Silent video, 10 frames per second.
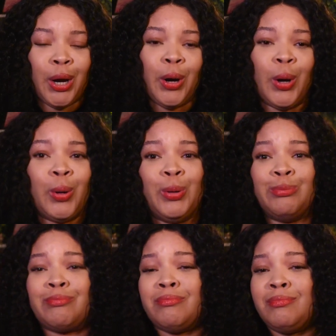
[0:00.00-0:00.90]

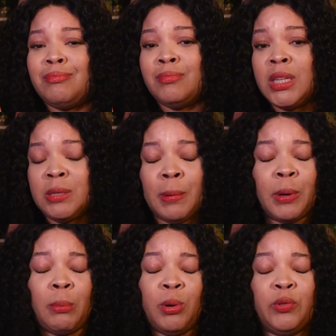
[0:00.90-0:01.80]
girl, these
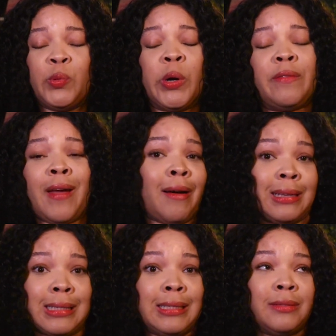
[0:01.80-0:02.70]
people don't move to where the
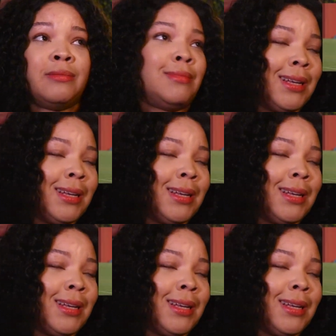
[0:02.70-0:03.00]
Falcons live